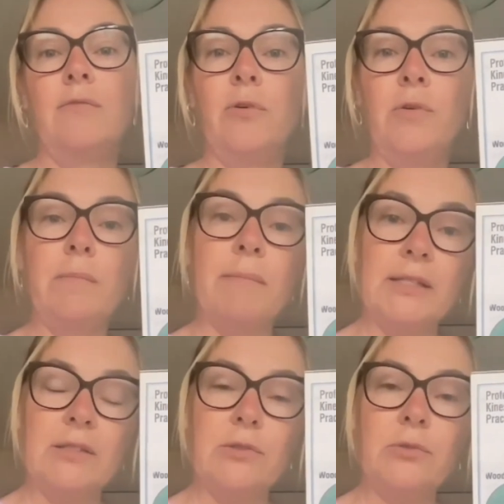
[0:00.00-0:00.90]
for the
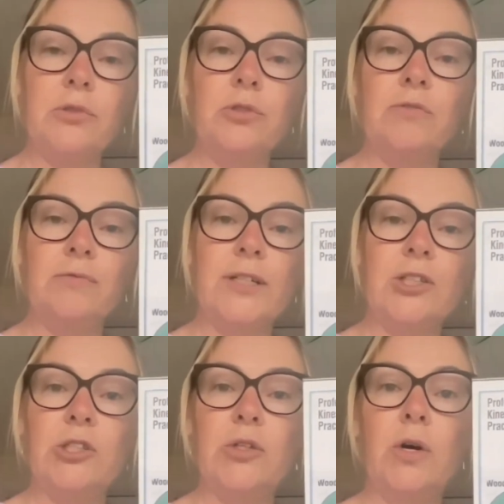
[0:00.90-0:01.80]
muscles to
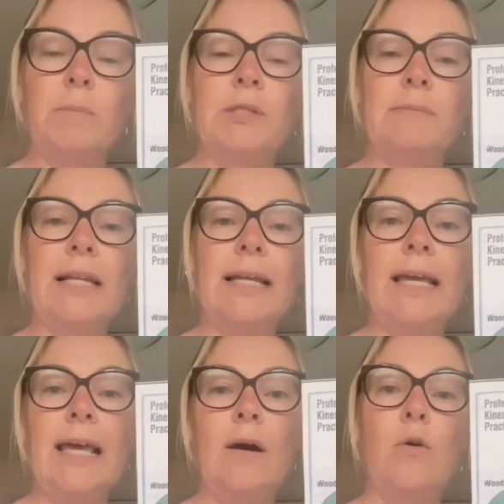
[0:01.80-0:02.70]
function optimally,